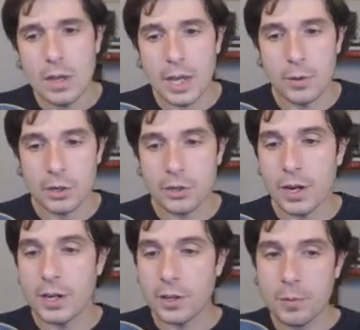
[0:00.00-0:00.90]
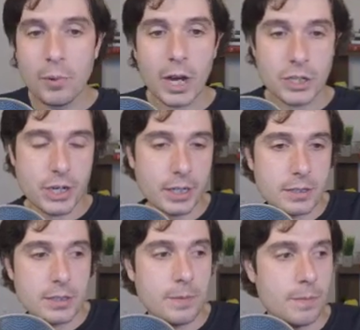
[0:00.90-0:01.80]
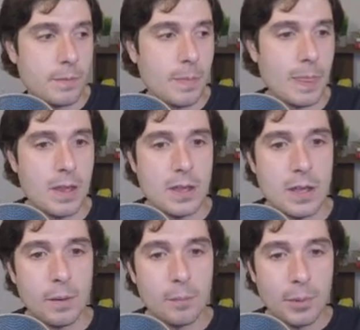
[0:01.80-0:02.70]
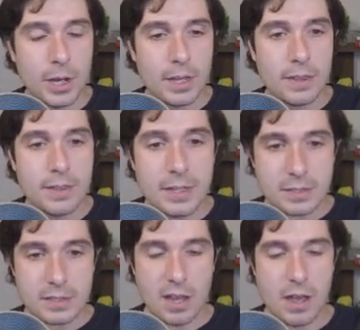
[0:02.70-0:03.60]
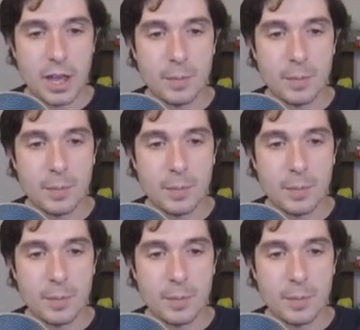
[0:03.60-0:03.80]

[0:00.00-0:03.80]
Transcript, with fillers: And we're gonna create another project. But this time,